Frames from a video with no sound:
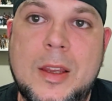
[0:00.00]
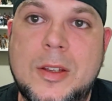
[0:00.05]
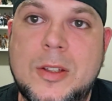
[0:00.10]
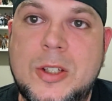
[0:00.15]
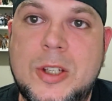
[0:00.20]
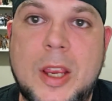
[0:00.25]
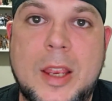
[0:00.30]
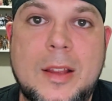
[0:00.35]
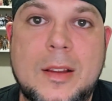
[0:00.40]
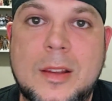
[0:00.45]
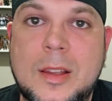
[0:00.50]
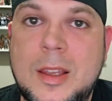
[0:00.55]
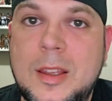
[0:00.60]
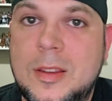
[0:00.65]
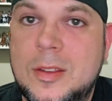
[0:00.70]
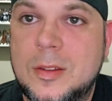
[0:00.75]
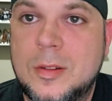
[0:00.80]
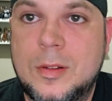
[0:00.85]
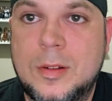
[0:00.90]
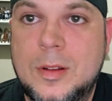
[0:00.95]
Jay
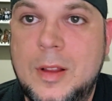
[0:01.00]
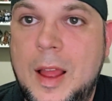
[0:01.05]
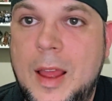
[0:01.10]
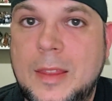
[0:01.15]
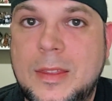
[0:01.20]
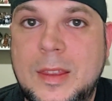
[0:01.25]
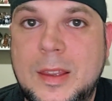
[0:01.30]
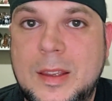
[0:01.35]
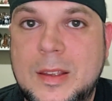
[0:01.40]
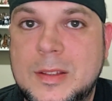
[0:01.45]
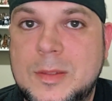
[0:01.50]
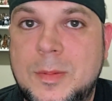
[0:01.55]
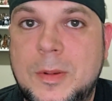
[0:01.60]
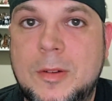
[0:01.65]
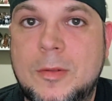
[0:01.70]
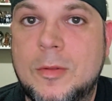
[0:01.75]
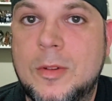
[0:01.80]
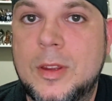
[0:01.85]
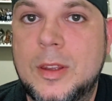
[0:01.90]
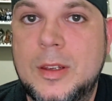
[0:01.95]
Lethal, I think, has
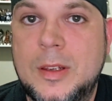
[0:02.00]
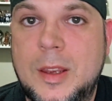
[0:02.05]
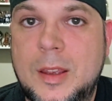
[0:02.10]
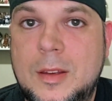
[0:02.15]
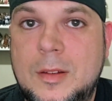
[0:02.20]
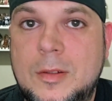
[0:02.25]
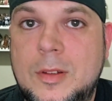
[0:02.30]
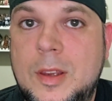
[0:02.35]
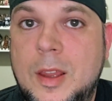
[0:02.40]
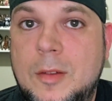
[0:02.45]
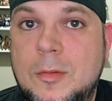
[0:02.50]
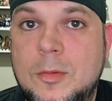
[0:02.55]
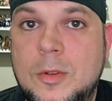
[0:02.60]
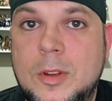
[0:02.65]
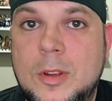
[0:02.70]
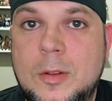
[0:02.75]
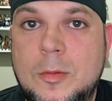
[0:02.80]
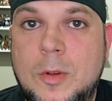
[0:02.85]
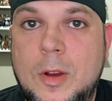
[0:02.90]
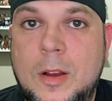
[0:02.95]
been really done
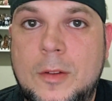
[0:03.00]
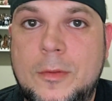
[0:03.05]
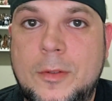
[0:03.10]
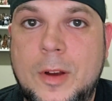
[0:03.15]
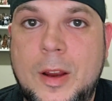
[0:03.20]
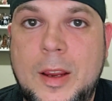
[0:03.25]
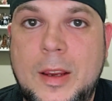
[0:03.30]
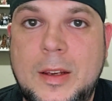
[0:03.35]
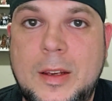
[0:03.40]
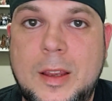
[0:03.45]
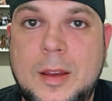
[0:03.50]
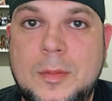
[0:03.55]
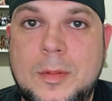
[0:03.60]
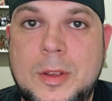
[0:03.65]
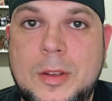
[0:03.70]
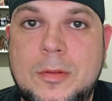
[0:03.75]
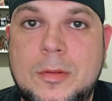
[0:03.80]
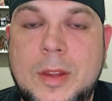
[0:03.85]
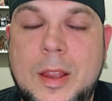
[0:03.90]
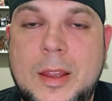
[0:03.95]
really well for
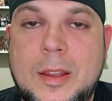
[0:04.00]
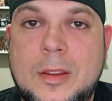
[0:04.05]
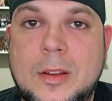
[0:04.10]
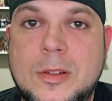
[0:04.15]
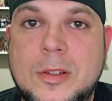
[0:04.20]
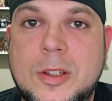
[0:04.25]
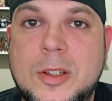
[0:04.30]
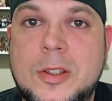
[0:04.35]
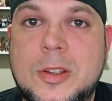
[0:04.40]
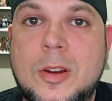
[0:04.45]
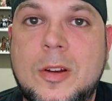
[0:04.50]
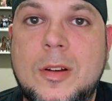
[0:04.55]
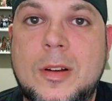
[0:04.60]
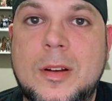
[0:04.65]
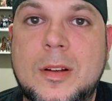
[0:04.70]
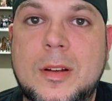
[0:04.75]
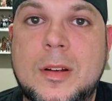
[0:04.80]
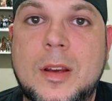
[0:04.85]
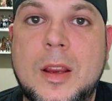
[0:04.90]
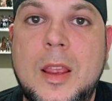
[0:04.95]
AEW. Like, there's just
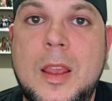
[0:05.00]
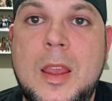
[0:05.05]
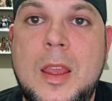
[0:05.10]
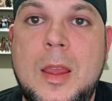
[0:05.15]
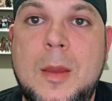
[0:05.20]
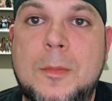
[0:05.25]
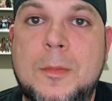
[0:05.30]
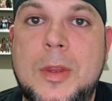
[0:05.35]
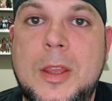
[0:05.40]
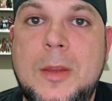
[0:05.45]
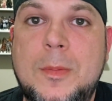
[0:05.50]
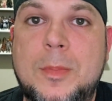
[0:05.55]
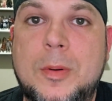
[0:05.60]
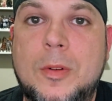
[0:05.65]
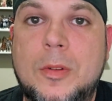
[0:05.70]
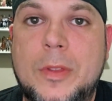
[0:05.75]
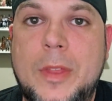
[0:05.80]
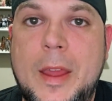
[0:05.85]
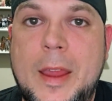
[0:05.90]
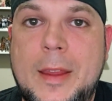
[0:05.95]
certain
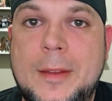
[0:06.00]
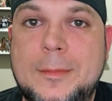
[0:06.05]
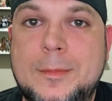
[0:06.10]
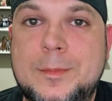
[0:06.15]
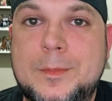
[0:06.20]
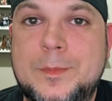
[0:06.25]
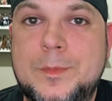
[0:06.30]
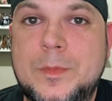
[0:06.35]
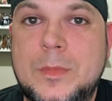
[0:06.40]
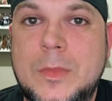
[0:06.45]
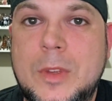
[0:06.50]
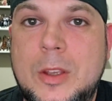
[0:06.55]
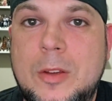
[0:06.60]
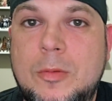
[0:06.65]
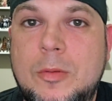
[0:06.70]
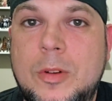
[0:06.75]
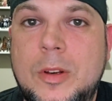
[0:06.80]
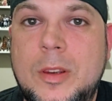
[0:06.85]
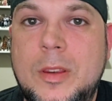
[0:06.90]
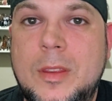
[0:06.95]
people that you
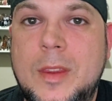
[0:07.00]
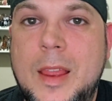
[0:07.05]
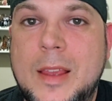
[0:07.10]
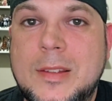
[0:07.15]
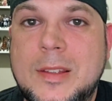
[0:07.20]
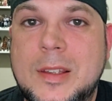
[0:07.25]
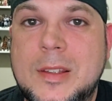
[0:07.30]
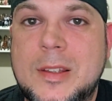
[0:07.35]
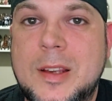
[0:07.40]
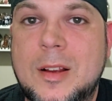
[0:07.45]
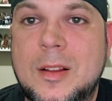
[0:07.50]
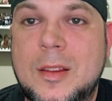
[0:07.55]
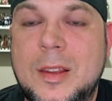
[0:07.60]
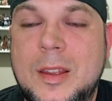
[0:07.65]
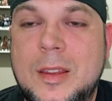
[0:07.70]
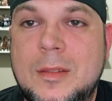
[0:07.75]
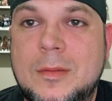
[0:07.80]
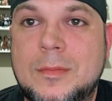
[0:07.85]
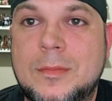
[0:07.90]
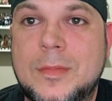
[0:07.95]
wouldn't
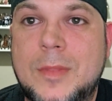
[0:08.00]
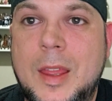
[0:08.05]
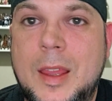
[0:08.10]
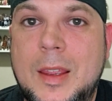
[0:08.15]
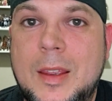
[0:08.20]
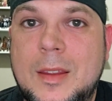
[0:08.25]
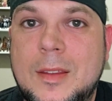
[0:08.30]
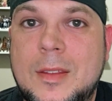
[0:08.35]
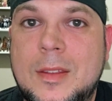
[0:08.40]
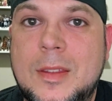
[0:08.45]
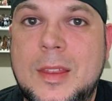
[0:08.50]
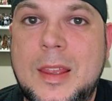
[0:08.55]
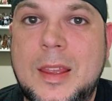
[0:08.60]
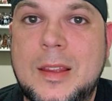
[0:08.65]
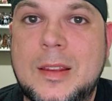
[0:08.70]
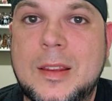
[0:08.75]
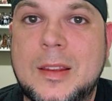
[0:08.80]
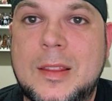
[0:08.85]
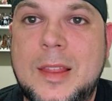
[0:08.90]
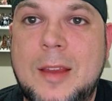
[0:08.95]
necessarily, like,
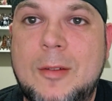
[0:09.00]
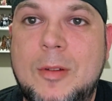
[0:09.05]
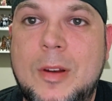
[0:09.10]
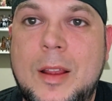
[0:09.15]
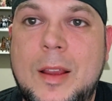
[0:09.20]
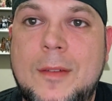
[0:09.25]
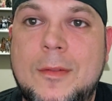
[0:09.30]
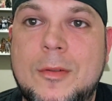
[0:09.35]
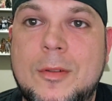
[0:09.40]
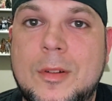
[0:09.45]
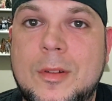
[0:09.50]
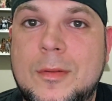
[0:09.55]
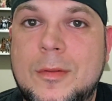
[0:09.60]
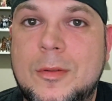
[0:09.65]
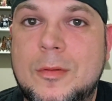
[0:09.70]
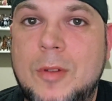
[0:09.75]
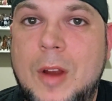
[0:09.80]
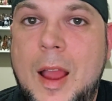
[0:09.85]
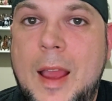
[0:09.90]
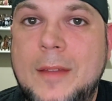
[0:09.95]
think that they would ever have
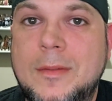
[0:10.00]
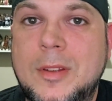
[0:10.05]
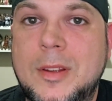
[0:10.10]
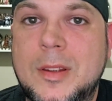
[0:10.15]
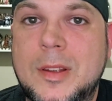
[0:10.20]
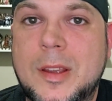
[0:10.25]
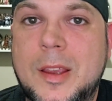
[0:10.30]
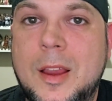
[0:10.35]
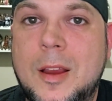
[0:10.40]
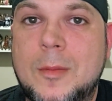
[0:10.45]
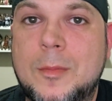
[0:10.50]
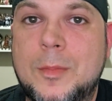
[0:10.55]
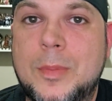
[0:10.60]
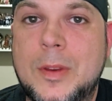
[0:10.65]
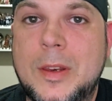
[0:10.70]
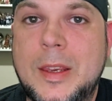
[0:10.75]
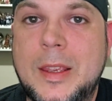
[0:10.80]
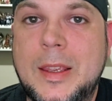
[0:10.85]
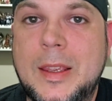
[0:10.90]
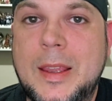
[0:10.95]
arrived in the
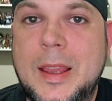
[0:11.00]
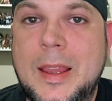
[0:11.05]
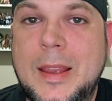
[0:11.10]
company.